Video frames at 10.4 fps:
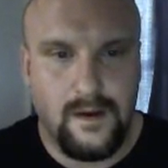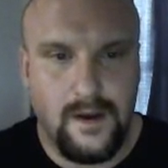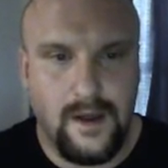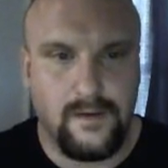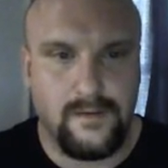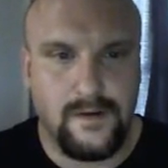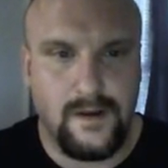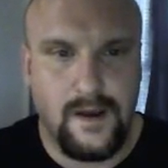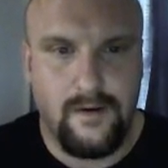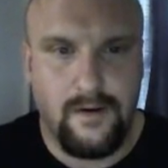Now you
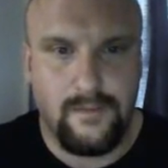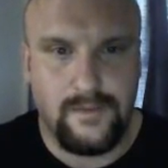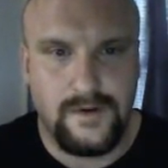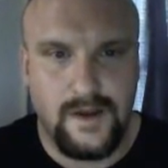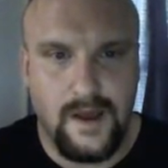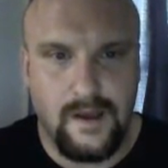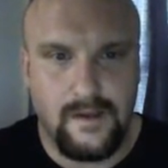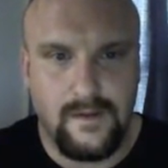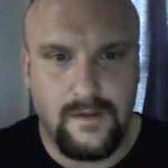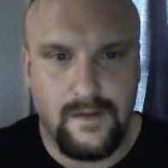see how I'm
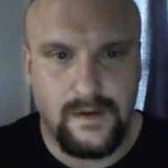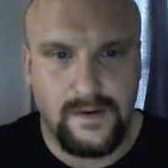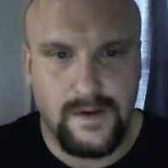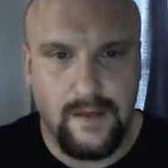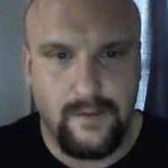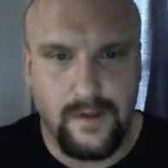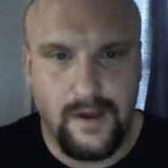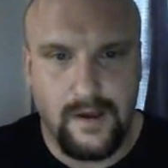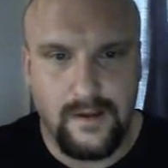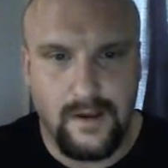saying this is
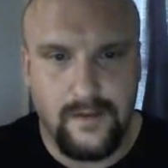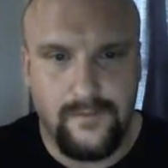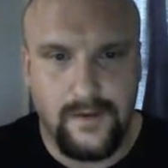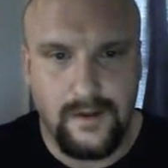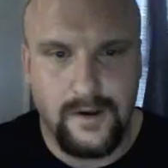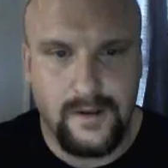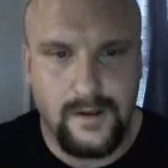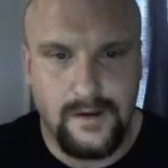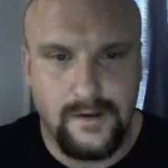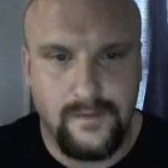hyperlinked. Like if we look at
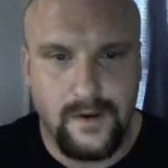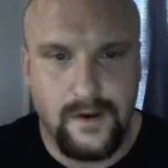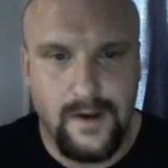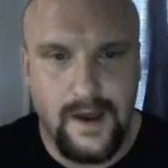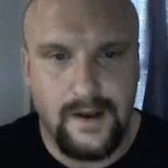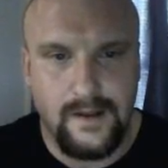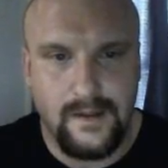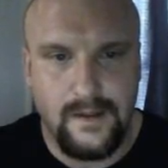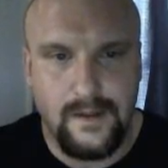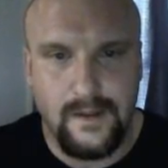this, if we go edit
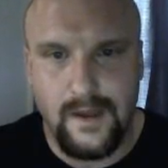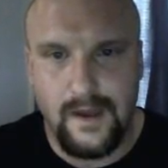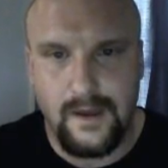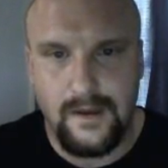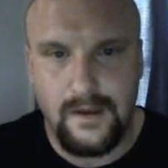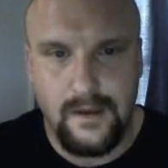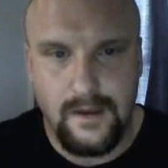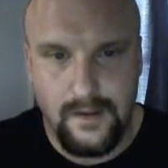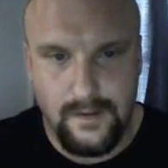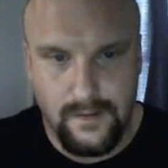link,
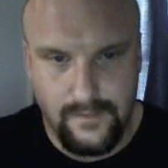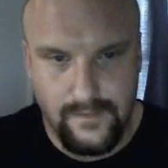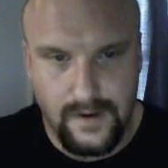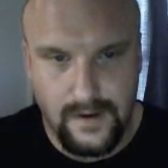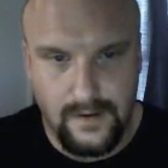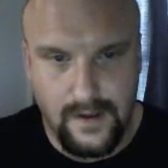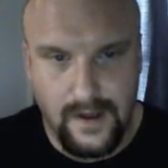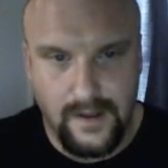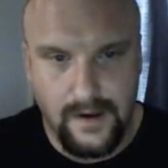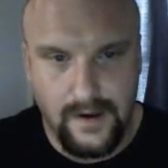if I can
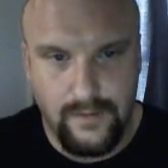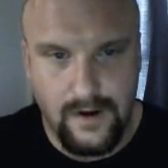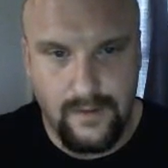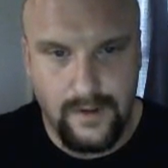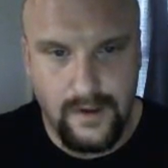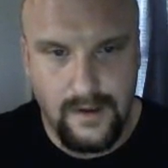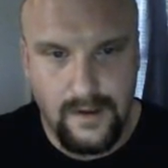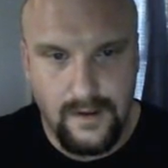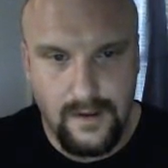highlight it properly.